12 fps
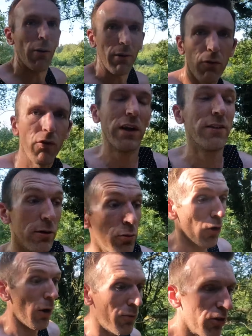share with your friends
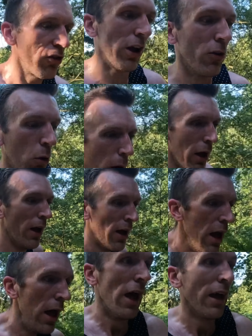subscribe to the channel
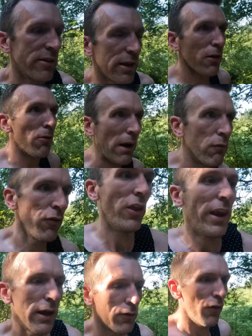and stick around for
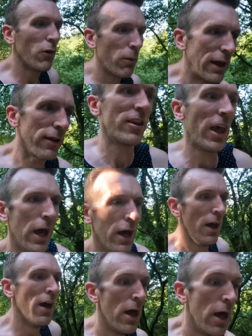the next few weeks
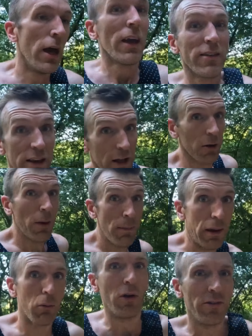because they're going to
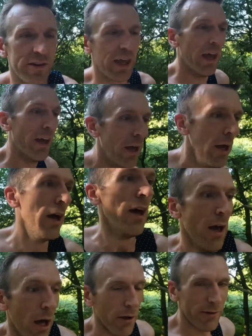be big ones
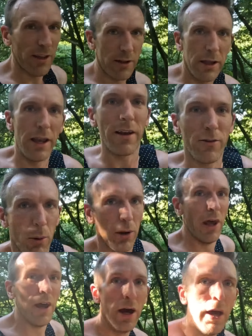i'll see you in the next
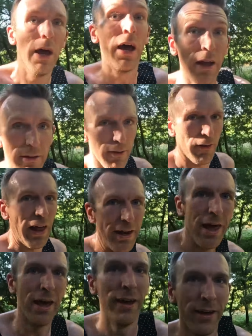one till then